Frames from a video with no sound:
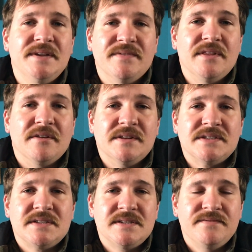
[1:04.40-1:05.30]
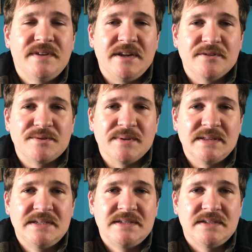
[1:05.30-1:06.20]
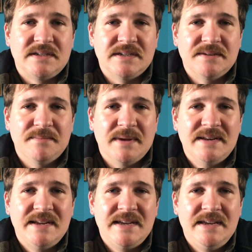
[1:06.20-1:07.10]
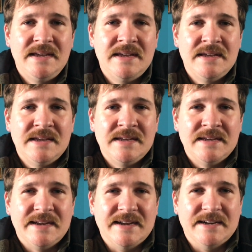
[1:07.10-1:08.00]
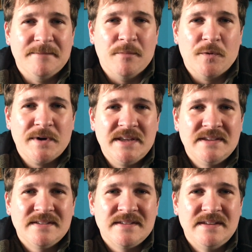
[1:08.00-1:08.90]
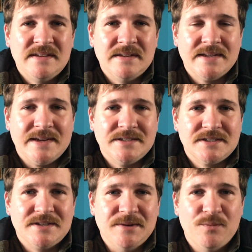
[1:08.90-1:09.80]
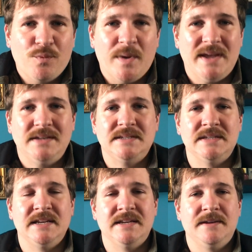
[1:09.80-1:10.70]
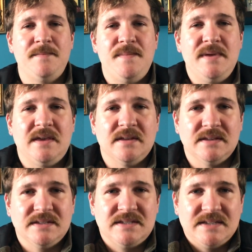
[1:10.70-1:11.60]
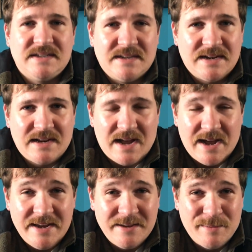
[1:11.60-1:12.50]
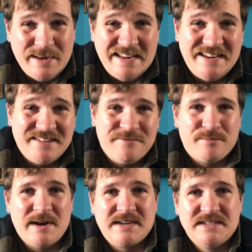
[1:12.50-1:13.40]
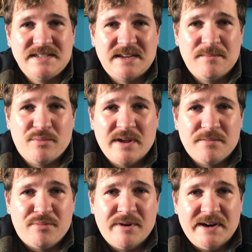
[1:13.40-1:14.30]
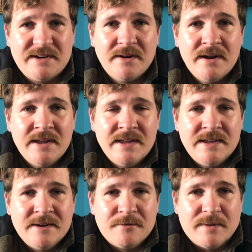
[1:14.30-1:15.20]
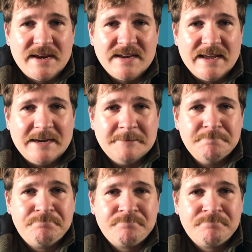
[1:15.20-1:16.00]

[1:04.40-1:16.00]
even though this video is released on Monday uh, morning, and I just couldn't wait because uh, I am in need of practicing breath prayer right now.